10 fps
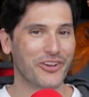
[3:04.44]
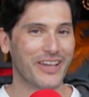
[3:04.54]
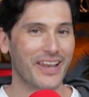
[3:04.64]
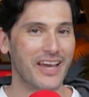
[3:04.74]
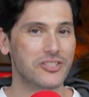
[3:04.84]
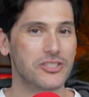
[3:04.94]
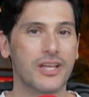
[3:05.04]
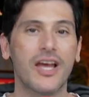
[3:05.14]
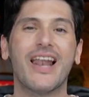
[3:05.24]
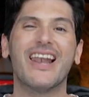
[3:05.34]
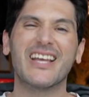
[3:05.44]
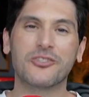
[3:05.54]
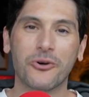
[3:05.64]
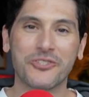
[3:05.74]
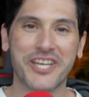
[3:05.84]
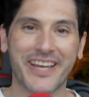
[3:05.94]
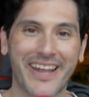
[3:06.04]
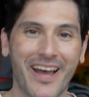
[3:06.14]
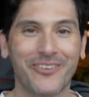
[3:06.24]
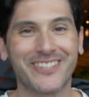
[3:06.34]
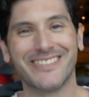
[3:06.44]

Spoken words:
collection. Let's go and check it out.